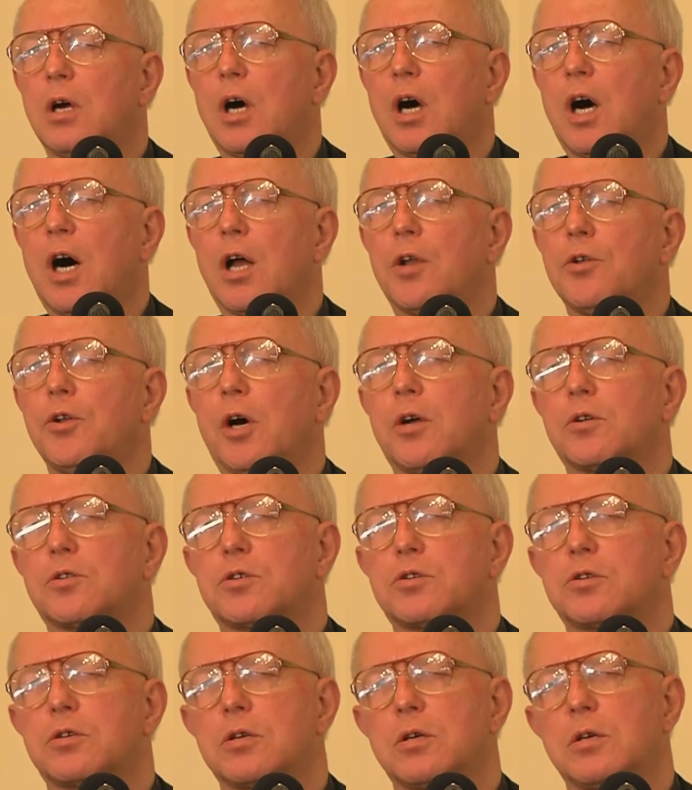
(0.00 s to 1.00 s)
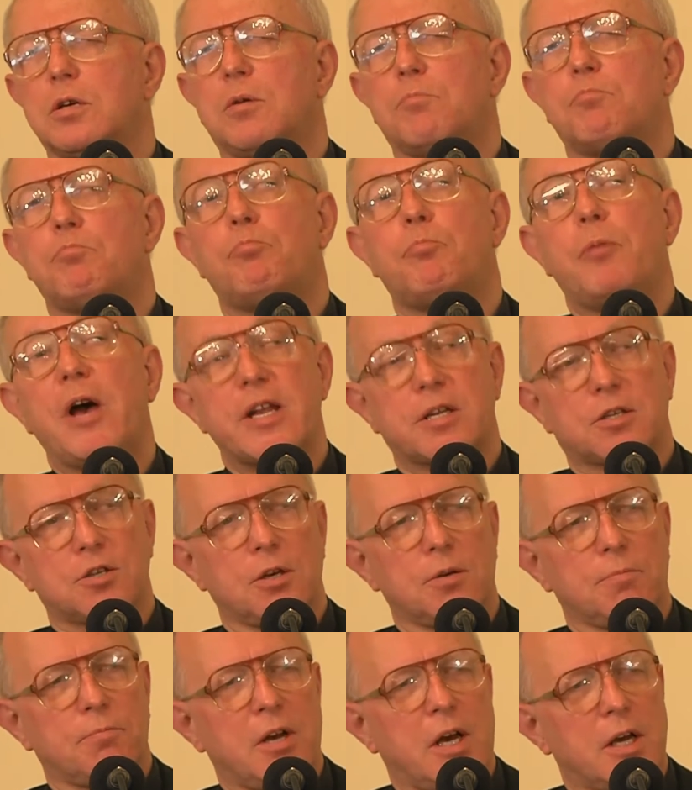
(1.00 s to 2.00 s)
are not
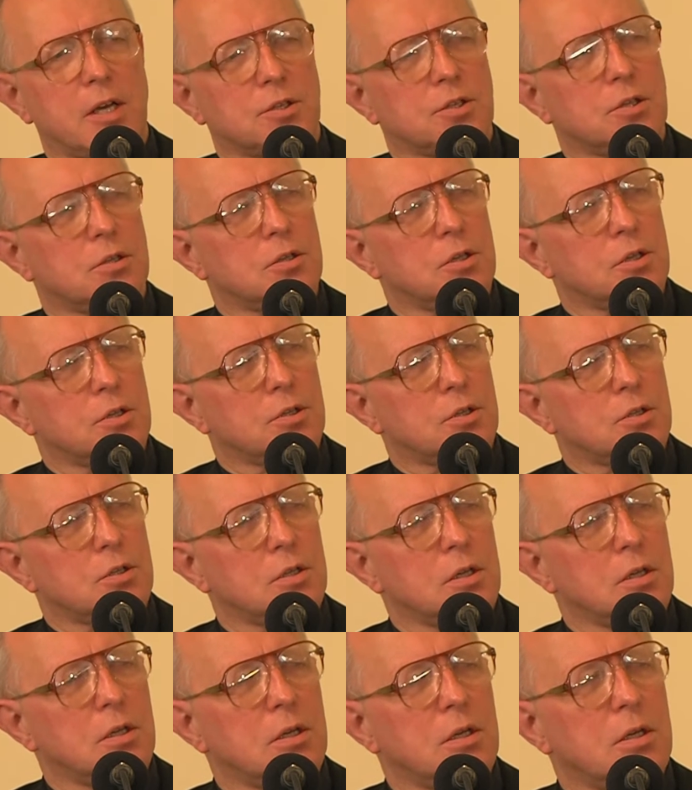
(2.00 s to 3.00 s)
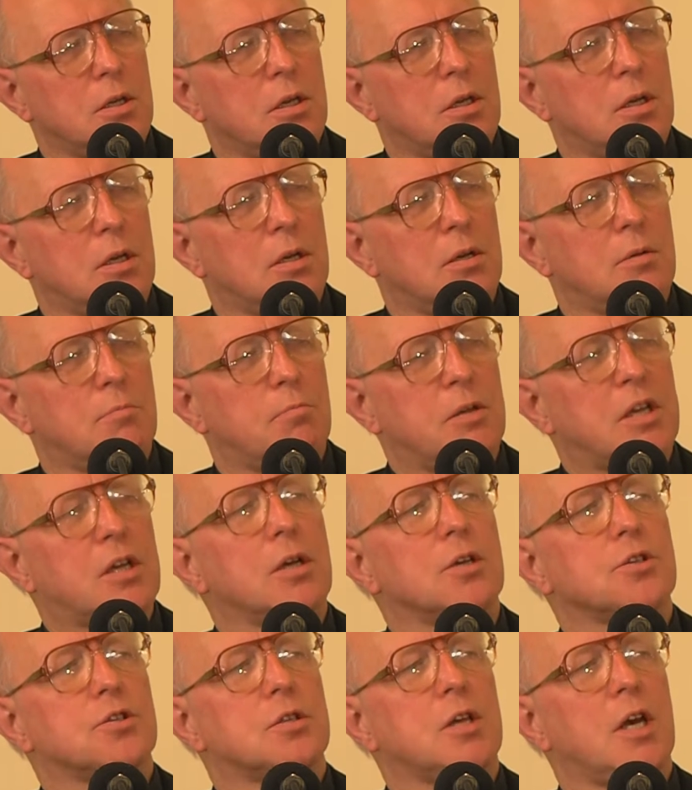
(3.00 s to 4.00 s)
better pastors
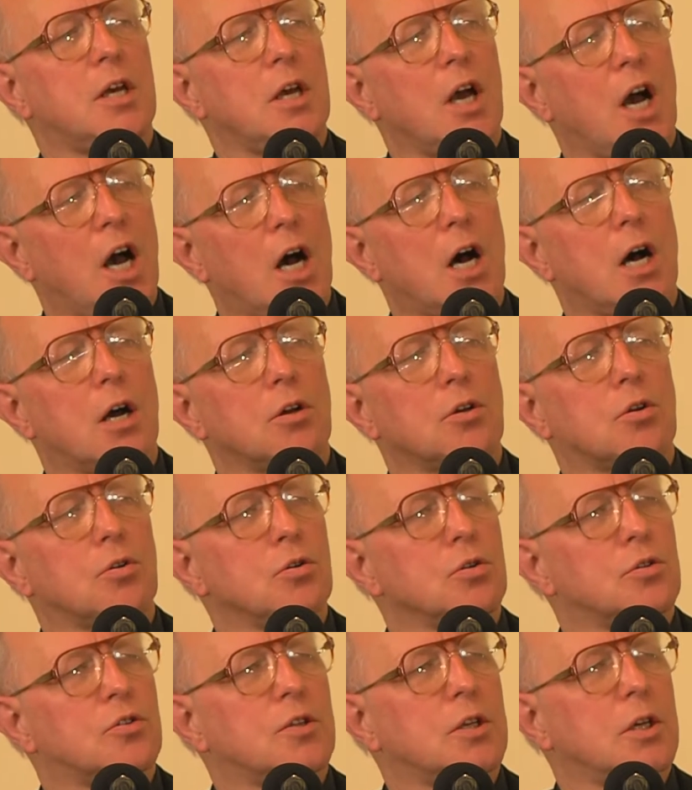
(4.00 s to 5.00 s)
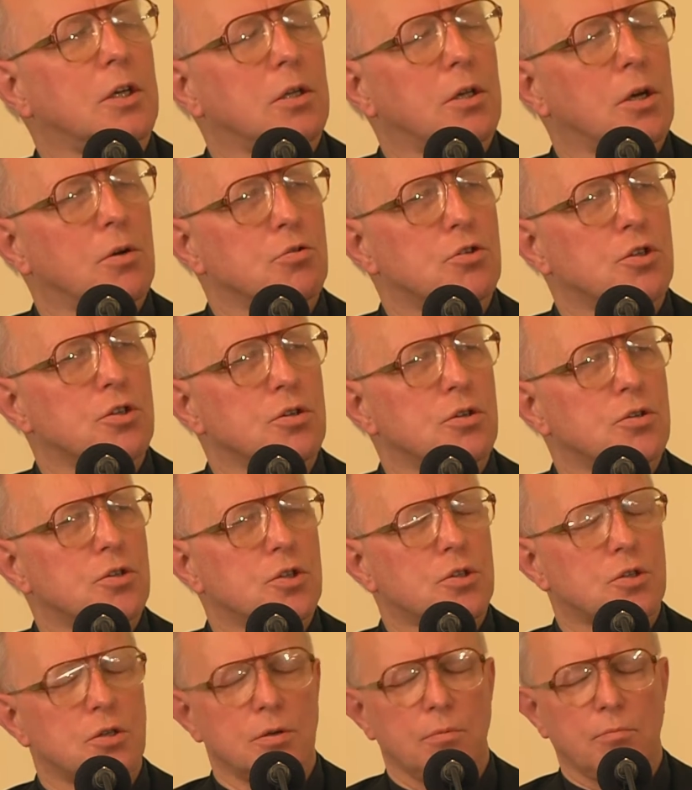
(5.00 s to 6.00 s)
because they are good
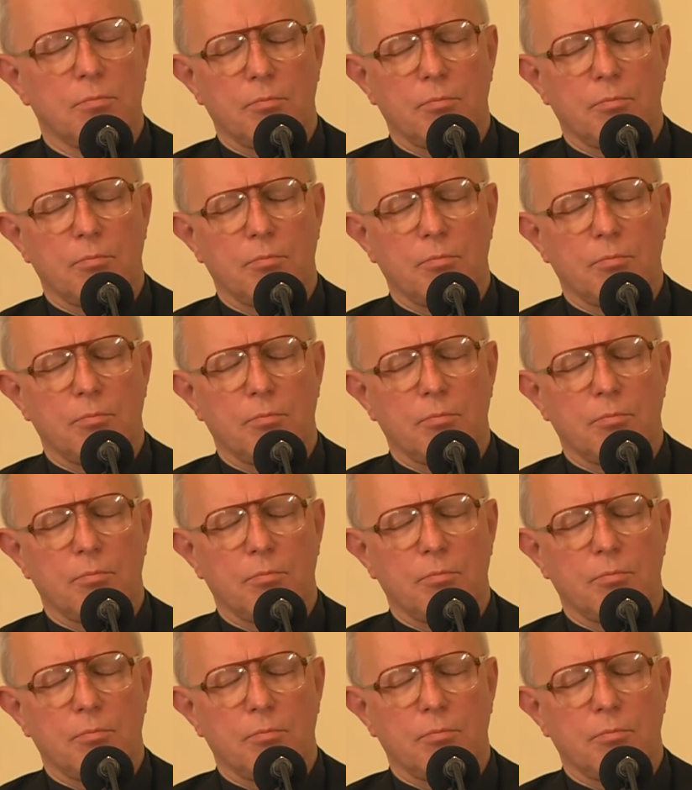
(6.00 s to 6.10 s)
theologians.